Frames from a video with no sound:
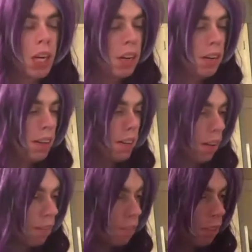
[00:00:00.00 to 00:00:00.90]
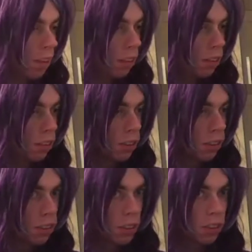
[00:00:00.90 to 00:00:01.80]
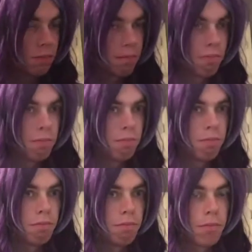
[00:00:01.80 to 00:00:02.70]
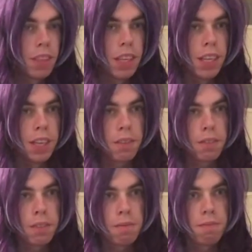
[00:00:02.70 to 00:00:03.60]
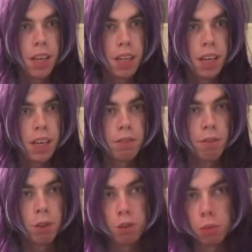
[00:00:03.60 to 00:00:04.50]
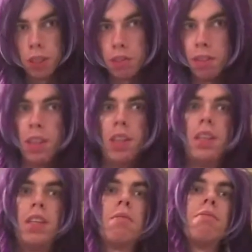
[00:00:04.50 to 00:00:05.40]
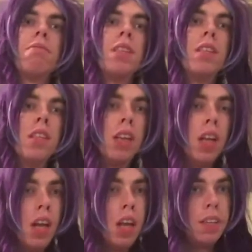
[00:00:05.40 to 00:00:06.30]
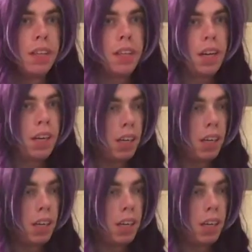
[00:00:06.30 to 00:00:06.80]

Okay, our clothes. Take it. Take a life of the old man. Then I